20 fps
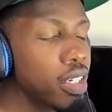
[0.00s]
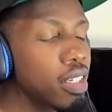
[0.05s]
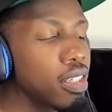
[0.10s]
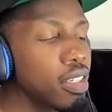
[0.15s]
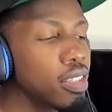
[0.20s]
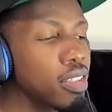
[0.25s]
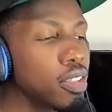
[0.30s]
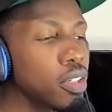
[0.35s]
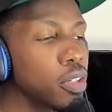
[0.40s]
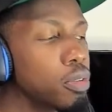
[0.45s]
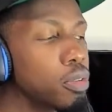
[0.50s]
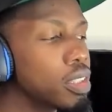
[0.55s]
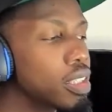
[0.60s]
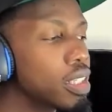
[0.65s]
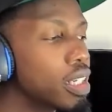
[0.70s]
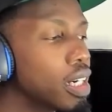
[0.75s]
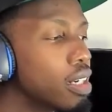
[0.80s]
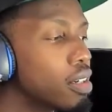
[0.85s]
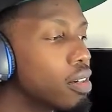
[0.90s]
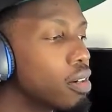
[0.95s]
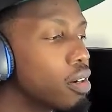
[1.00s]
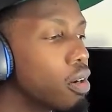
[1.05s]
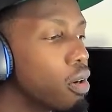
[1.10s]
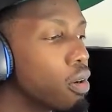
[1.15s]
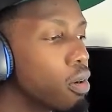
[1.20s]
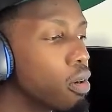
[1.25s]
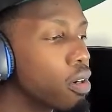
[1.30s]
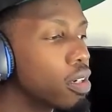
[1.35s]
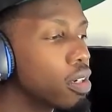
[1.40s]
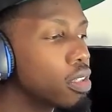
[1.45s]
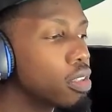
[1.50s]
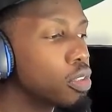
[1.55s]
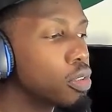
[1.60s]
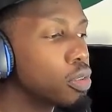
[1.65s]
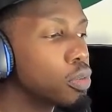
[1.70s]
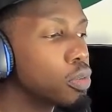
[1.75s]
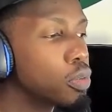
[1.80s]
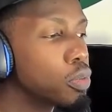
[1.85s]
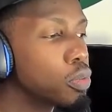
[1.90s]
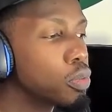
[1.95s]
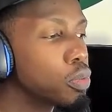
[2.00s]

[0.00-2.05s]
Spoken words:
So it's kind of hard to